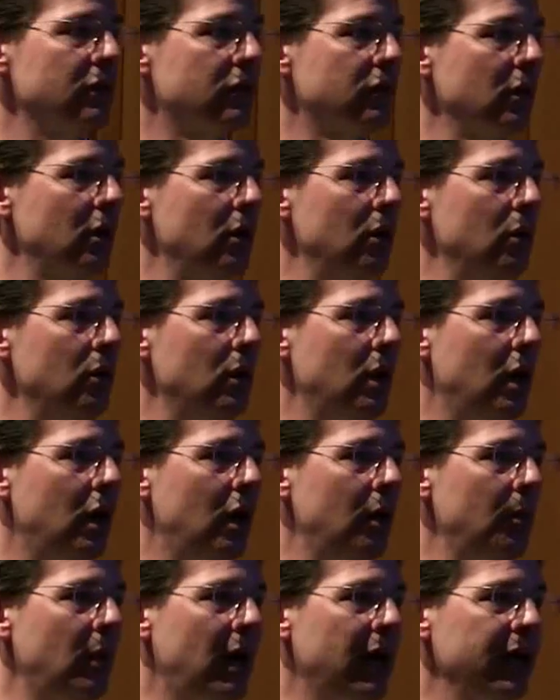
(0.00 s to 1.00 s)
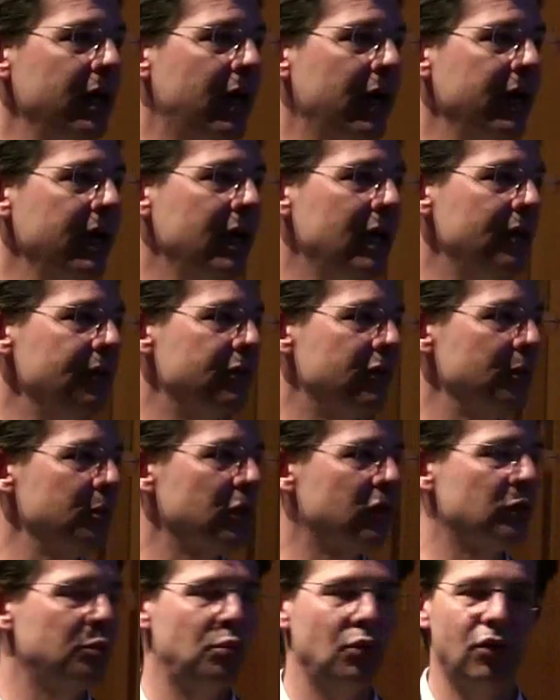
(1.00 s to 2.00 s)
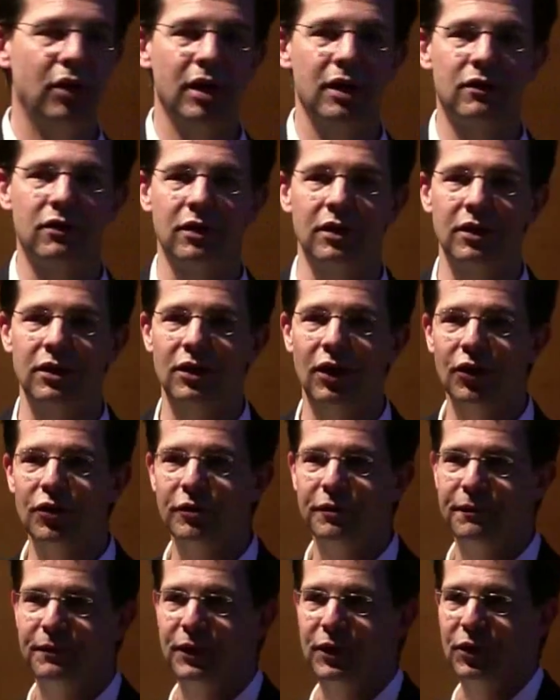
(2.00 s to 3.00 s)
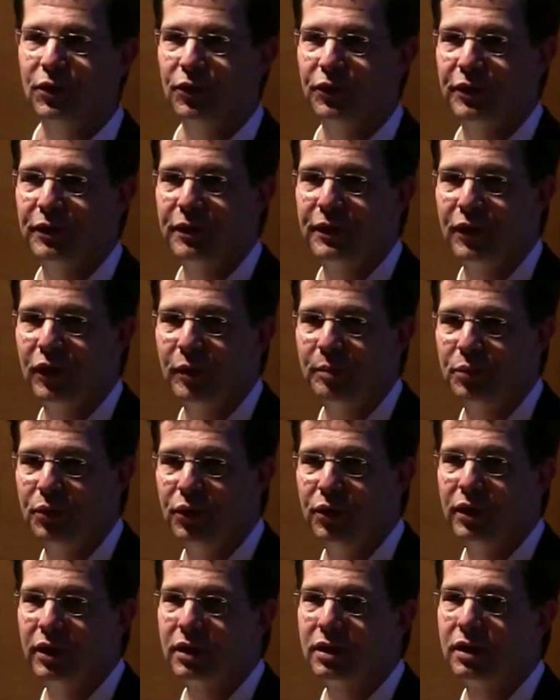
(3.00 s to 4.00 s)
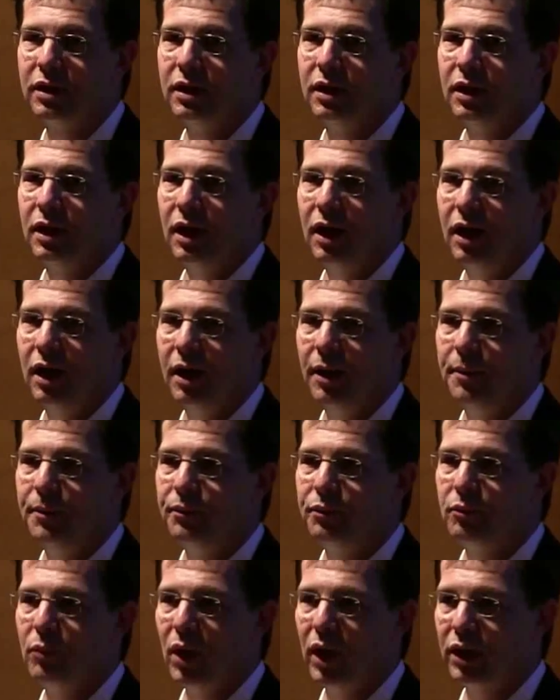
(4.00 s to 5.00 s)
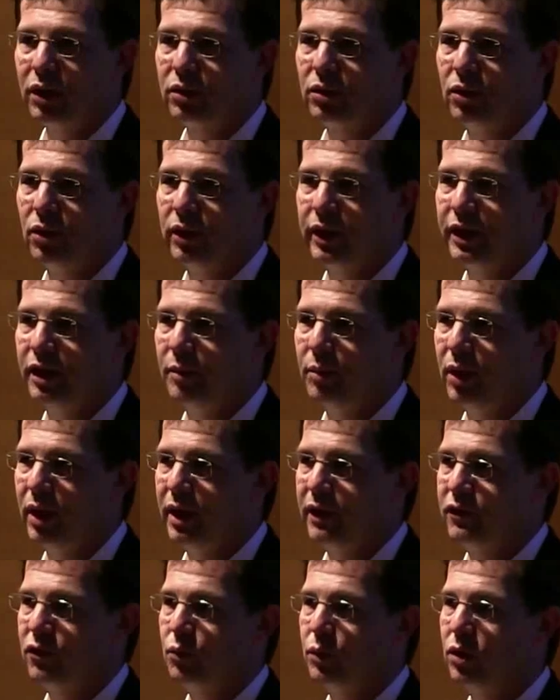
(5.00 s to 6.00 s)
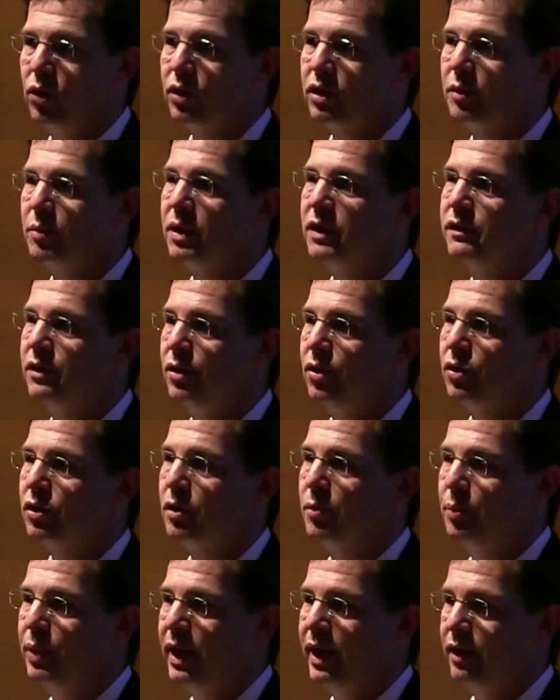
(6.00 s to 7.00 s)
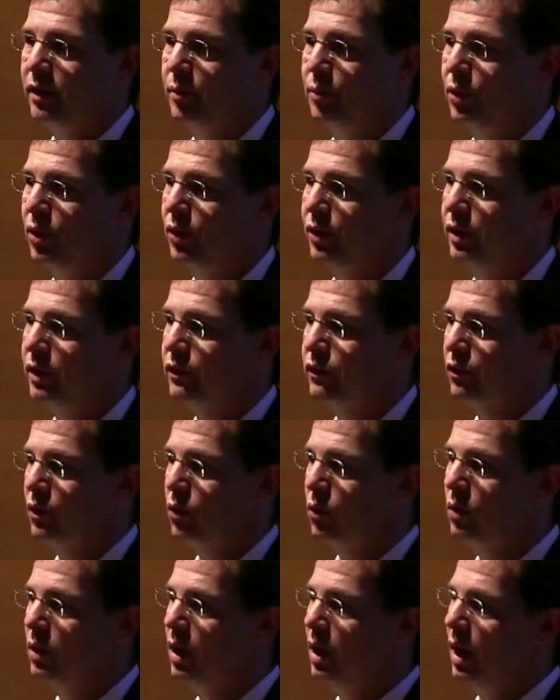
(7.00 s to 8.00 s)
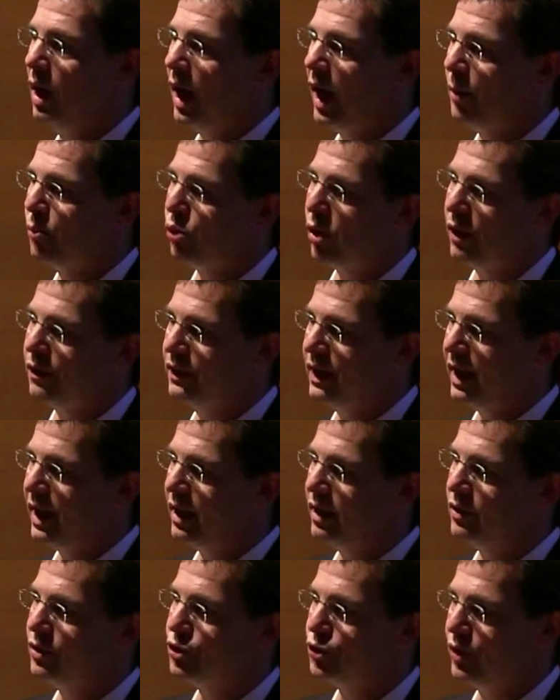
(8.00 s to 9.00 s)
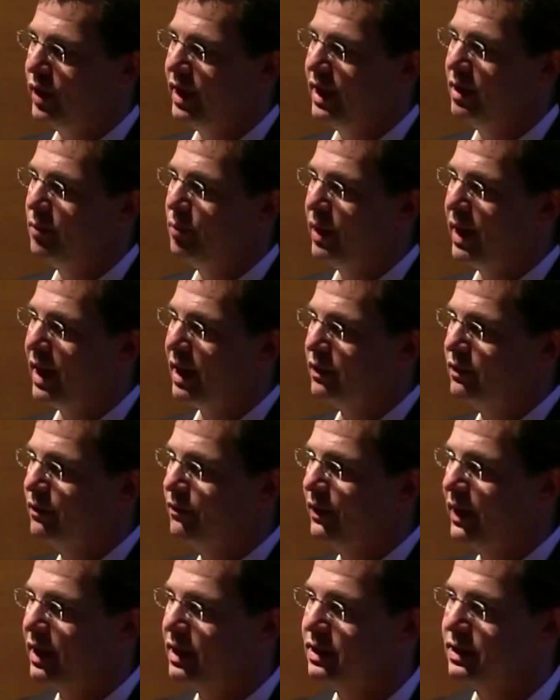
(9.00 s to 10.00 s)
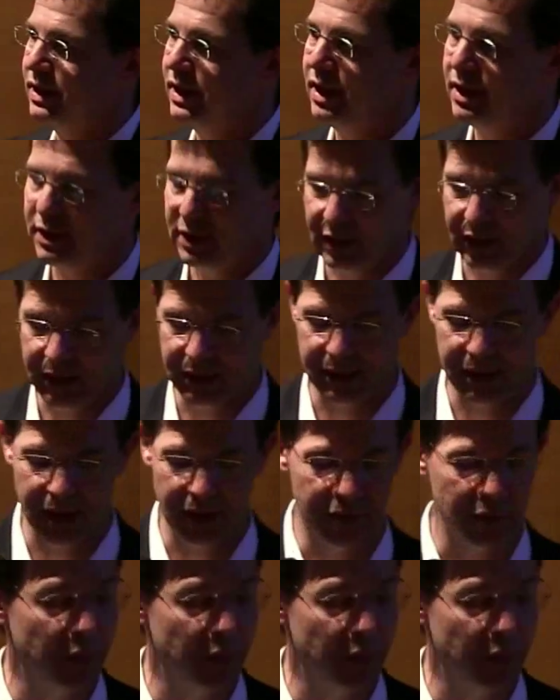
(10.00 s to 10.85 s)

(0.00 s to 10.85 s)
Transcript: so I have some experience in another field in therapeutic monoclonal antibodies, and we look at material compatibility. So I brought that training back to vaccines, and I said to